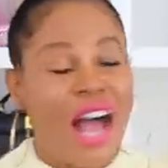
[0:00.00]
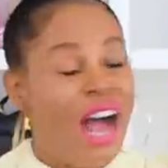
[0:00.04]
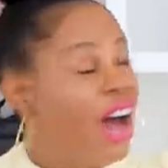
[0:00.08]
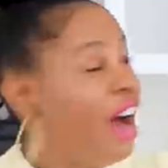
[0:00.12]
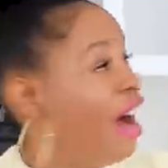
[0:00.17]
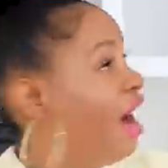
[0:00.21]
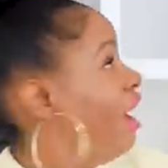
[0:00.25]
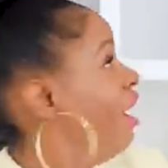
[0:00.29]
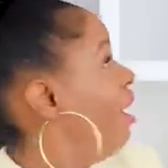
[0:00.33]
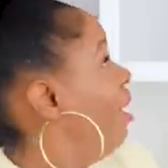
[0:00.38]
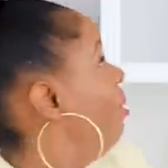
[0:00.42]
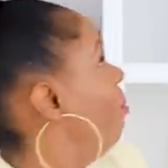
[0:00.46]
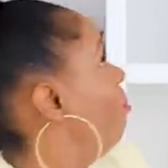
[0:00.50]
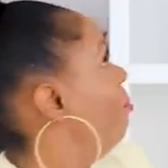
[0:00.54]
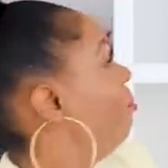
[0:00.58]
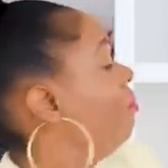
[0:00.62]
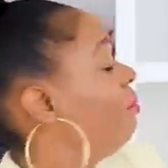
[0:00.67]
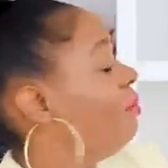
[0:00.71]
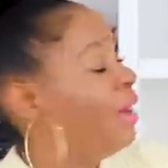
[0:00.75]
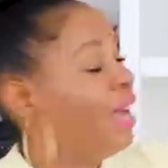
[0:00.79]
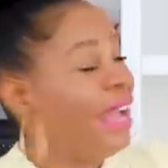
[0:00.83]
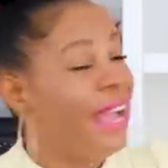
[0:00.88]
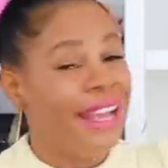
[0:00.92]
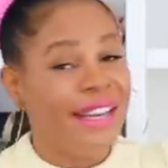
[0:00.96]

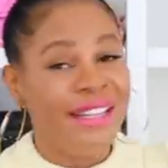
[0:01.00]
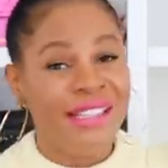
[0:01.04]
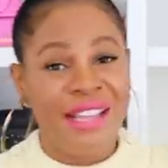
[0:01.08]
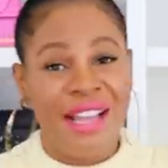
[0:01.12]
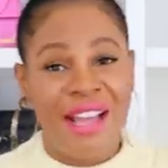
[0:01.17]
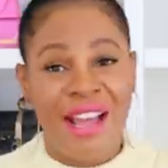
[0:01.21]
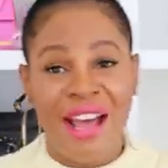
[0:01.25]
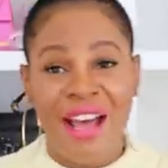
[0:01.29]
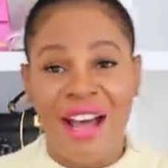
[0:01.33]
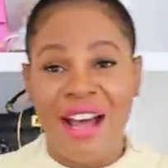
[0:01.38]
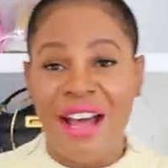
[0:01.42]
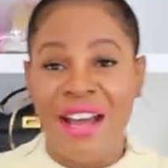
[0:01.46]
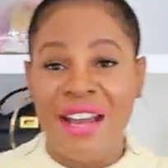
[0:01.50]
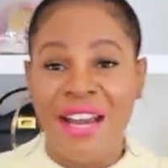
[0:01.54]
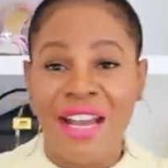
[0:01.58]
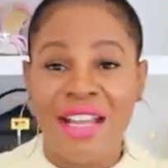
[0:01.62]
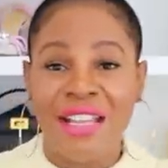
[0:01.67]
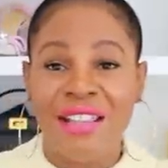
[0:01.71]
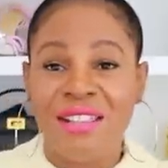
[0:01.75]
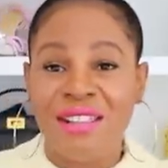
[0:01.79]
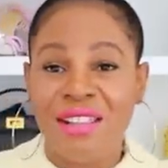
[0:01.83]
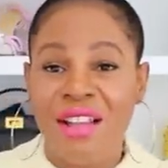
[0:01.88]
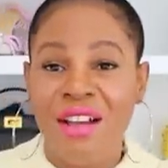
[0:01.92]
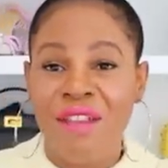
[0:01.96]
Um, and yeah, and
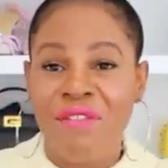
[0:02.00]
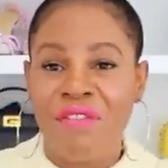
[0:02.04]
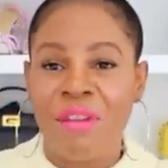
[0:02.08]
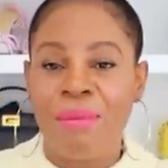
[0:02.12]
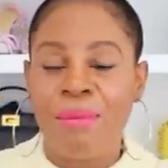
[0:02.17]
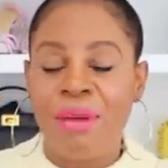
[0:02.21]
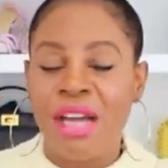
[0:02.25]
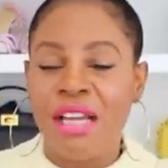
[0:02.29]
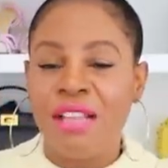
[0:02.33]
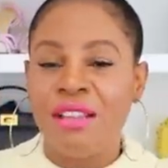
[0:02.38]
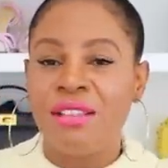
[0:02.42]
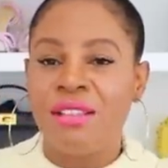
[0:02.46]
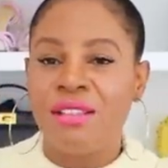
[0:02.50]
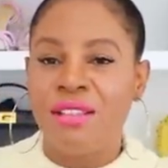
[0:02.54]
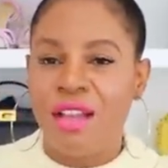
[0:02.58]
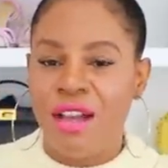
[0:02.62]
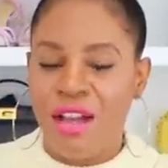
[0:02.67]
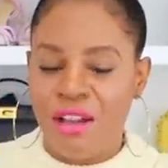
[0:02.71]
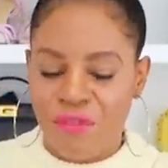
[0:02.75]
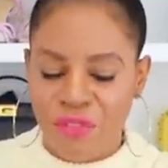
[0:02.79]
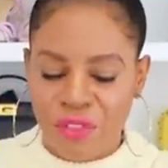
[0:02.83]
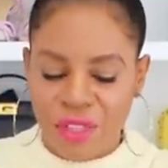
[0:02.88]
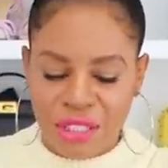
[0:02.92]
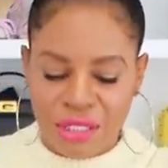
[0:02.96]
I love them. I
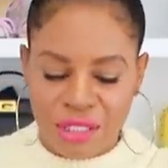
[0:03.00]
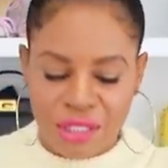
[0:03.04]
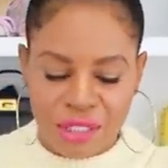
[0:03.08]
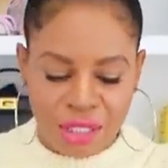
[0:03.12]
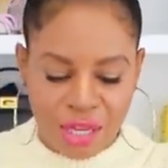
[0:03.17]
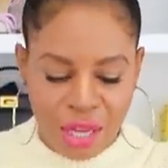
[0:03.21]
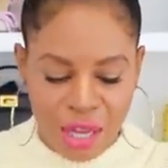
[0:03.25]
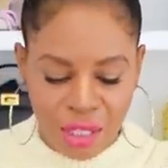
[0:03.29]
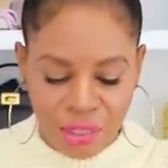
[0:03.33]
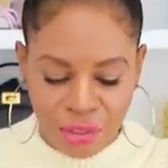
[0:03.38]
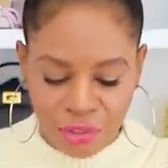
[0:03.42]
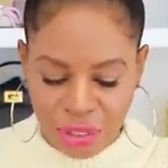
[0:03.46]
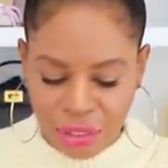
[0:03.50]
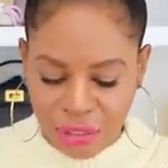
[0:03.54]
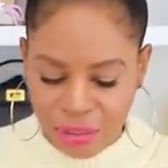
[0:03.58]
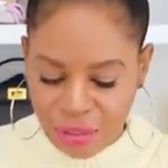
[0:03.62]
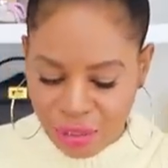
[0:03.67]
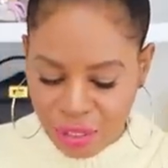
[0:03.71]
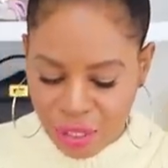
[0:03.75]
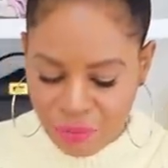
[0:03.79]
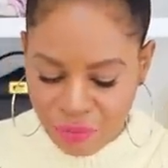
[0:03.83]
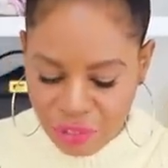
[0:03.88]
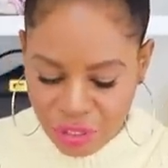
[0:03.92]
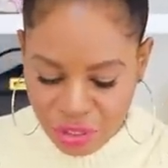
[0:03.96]
love this color. I
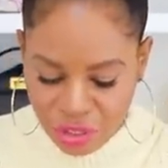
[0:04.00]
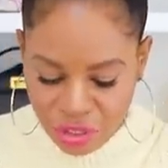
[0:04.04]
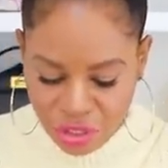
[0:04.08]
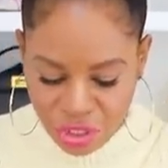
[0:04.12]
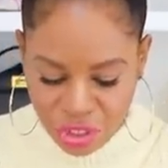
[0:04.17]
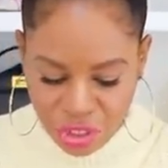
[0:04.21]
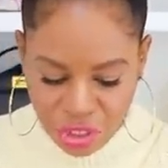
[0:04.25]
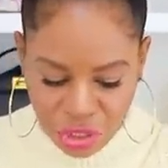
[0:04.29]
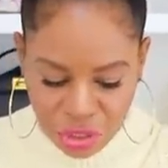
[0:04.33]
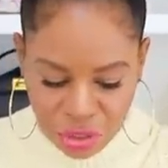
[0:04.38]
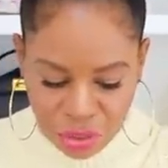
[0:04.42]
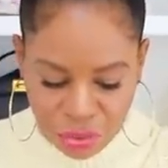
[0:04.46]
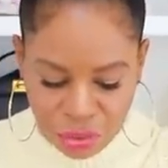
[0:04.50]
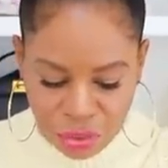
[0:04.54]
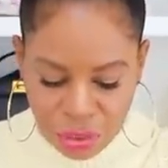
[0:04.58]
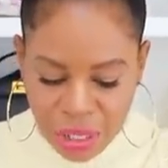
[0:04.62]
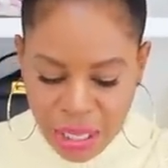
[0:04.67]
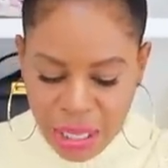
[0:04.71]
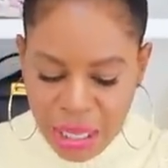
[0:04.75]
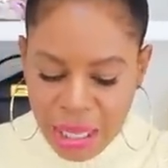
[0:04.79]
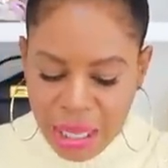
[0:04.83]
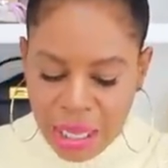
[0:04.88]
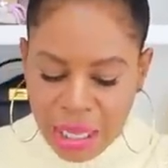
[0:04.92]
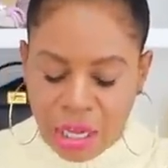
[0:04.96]
love this hue.
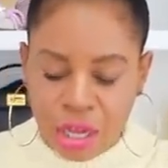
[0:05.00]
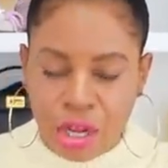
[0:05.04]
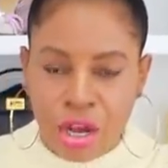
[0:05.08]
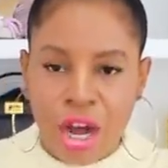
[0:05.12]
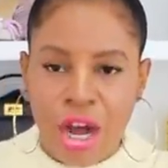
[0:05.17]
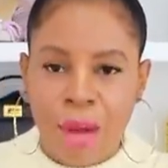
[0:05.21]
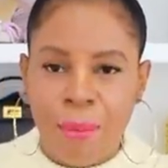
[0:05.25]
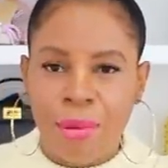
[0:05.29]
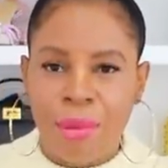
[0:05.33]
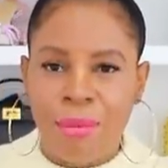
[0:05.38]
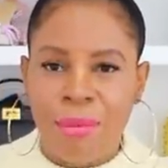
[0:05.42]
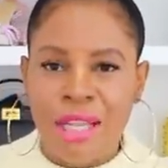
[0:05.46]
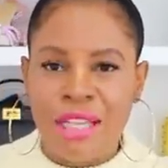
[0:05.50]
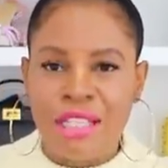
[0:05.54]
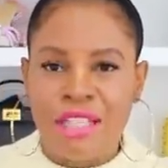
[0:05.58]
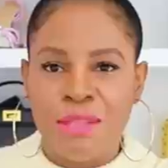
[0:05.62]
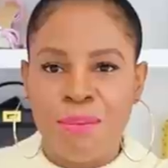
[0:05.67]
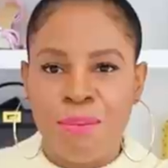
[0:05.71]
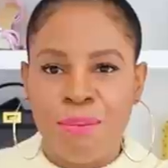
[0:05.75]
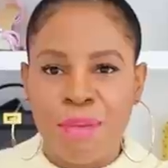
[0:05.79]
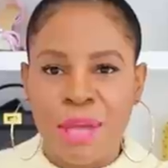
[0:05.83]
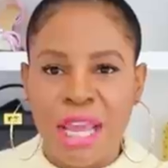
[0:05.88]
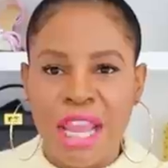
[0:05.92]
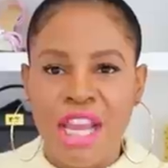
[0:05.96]
It complements
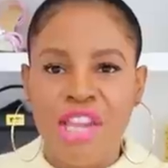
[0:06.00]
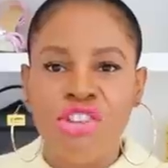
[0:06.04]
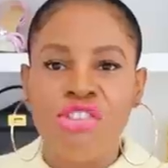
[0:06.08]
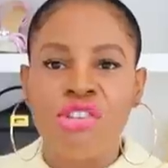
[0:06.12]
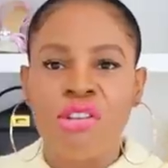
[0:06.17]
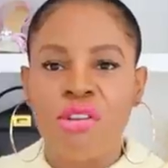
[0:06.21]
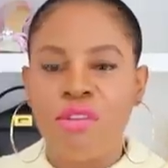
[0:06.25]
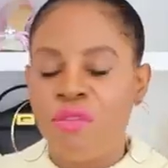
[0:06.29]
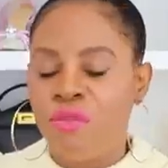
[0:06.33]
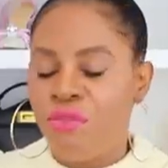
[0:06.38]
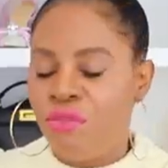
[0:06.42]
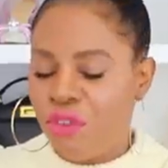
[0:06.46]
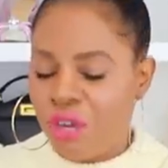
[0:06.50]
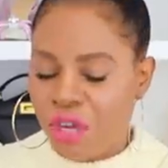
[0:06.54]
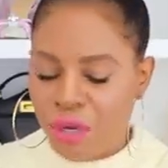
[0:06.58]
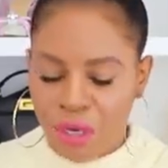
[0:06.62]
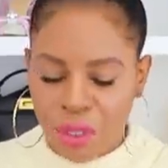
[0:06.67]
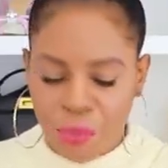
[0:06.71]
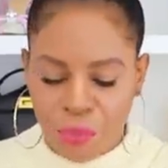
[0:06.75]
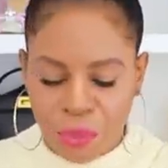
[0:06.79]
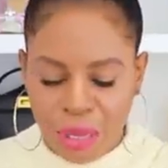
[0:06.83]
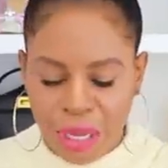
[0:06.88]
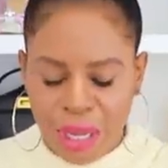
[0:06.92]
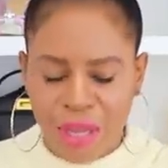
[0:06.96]
beige
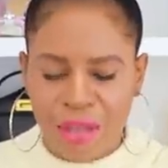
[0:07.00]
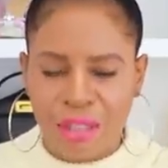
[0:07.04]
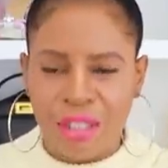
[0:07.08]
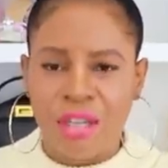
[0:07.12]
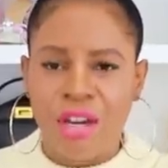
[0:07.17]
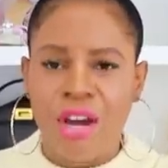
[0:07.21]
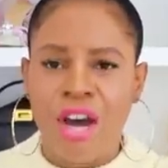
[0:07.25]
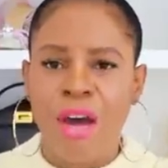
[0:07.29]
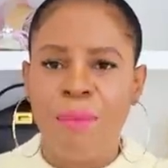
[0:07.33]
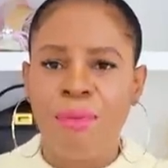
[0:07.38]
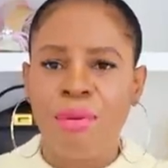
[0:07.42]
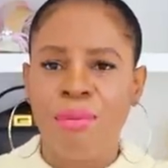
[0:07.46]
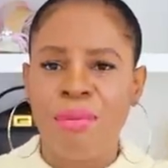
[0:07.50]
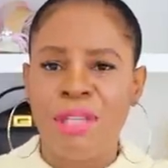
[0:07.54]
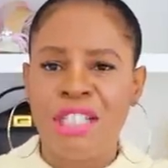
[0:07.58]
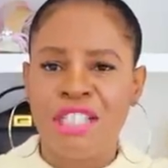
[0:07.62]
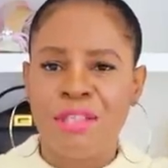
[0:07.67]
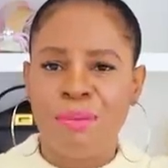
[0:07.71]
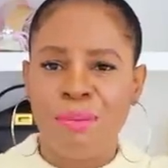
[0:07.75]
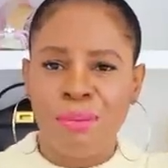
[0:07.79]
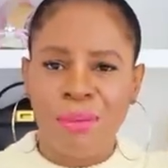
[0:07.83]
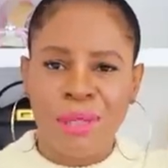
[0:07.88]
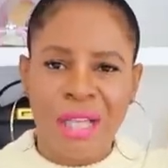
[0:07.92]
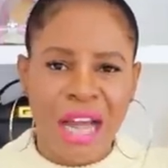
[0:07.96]
very well. It
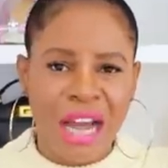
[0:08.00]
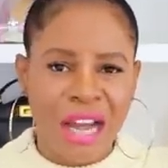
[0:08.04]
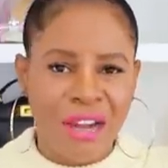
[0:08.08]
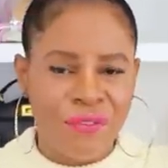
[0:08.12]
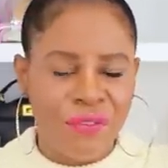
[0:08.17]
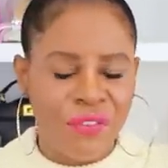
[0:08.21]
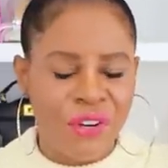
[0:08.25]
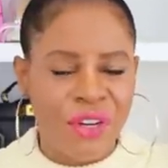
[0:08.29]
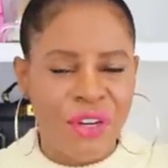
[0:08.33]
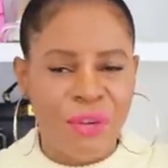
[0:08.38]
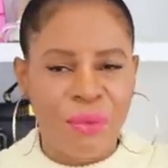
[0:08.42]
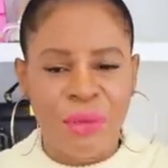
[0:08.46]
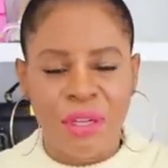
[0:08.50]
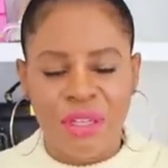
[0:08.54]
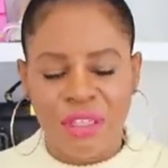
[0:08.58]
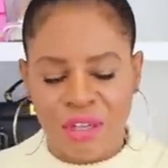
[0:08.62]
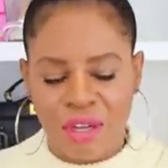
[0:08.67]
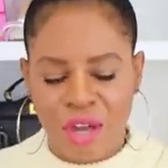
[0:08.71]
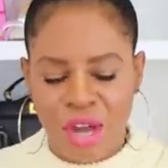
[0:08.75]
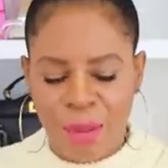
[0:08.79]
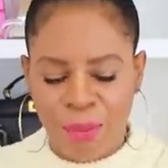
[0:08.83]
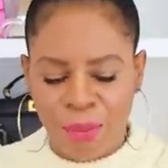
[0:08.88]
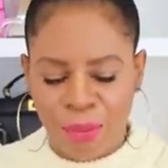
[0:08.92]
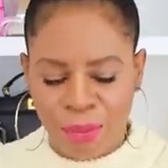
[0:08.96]
complements black very well.
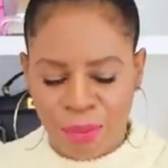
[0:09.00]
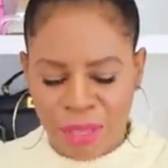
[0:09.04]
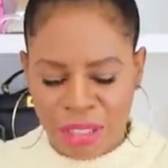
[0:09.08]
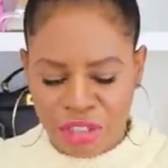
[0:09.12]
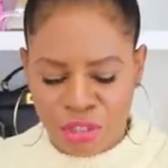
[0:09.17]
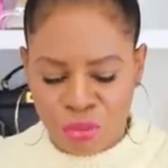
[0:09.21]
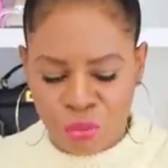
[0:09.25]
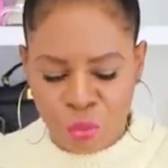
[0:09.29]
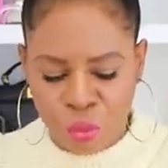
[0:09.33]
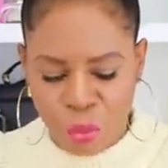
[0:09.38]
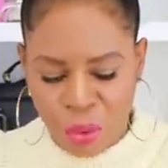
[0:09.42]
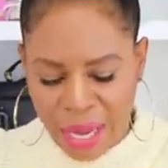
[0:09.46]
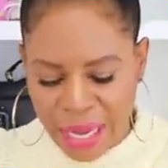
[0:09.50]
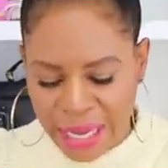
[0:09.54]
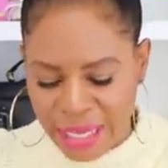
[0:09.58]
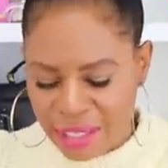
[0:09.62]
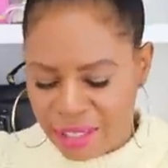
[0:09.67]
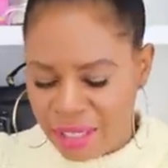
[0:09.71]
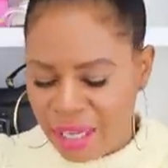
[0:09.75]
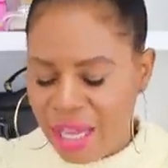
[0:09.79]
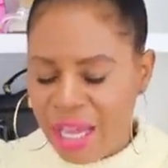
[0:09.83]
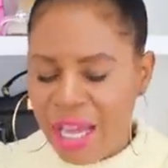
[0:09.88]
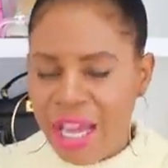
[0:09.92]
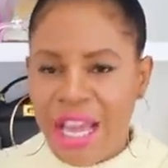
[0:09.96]
It complements
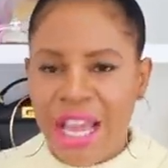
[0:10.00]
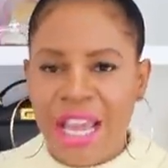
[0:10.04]
white.